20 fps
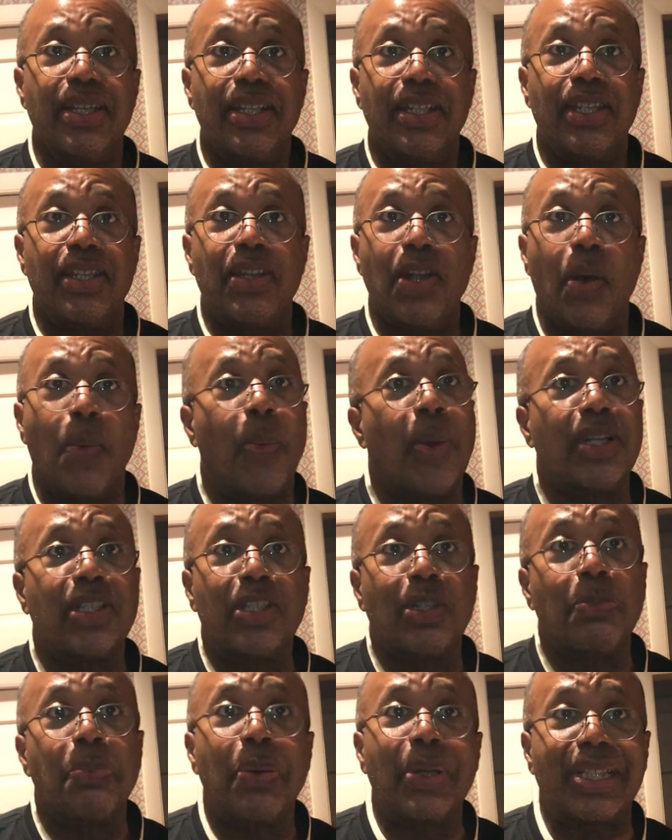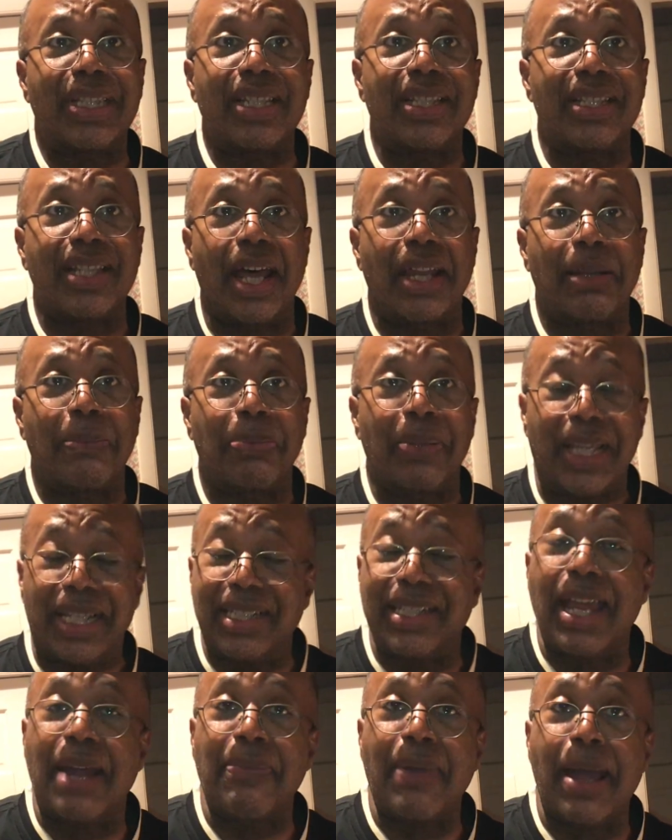you know, once you put this on the plate.
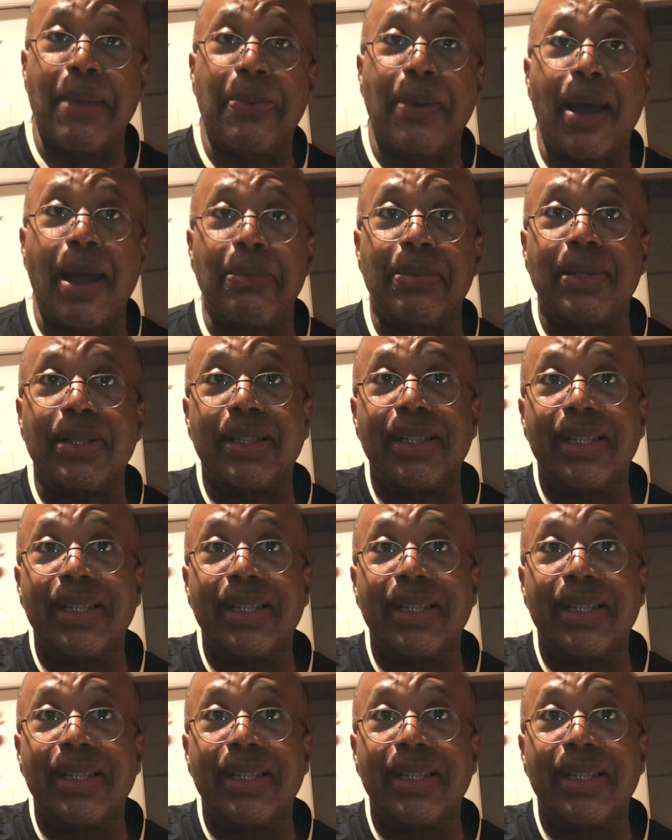Isn't that right, Barbara?